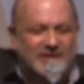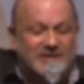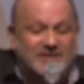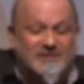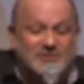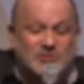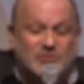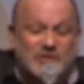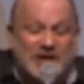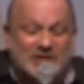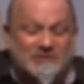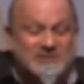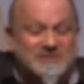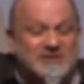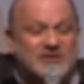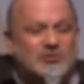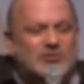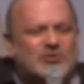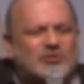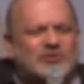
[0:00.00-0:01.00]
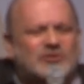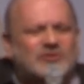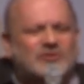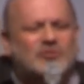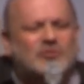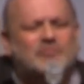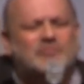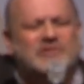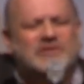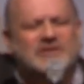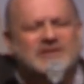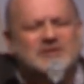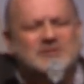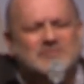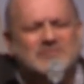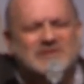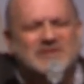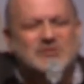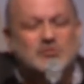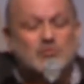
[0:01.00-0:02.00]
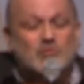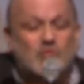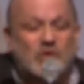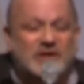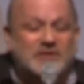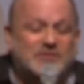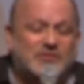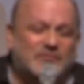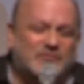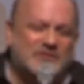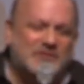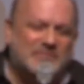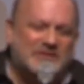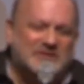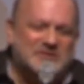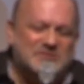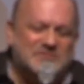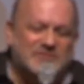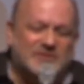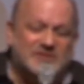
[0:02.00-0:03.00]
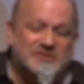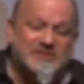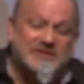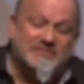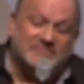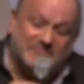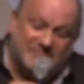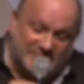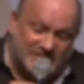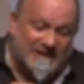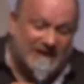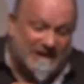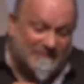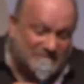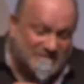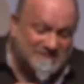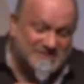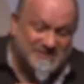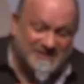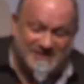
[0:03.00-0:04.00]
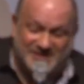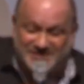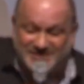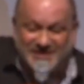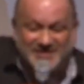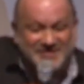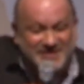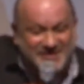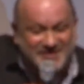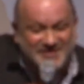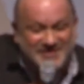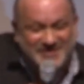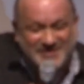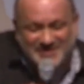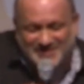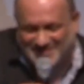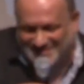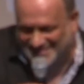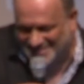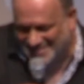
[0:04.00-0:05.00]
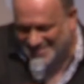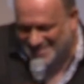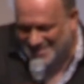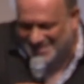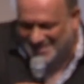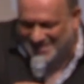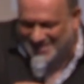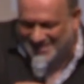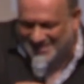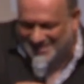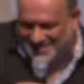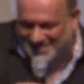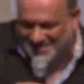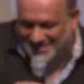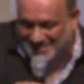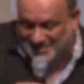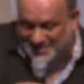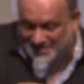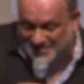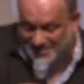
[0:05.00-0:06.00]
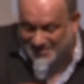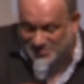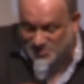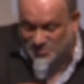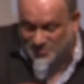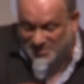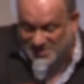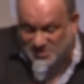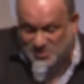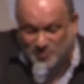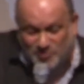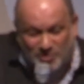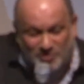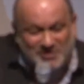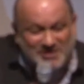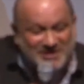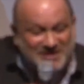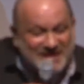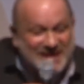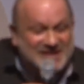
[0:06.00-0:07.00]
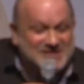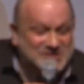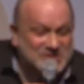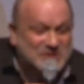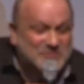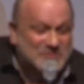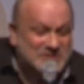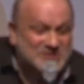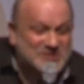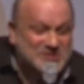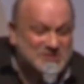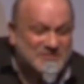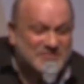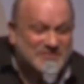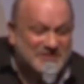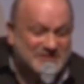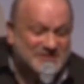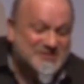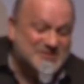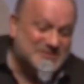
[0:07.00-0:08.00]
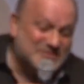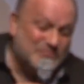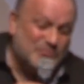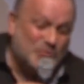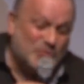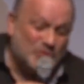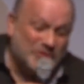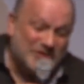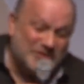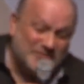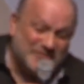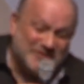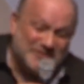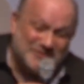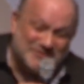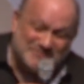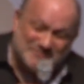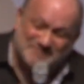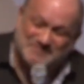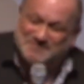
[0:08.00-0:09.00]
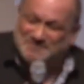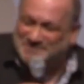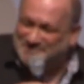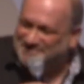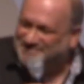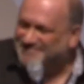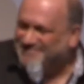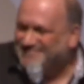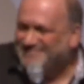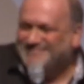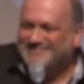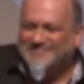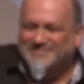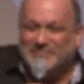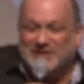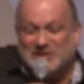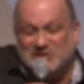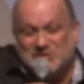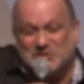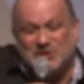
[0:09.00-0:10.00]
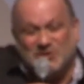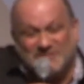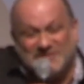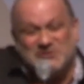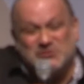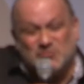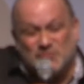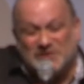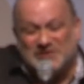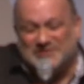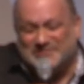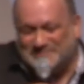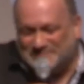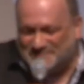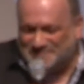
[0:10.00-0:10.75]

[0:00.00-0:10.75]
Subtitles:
So we had to say, no, please, wait 3 months for us. And I have to say that they did. So these are probably the last images of this poor elevator. But it served us well.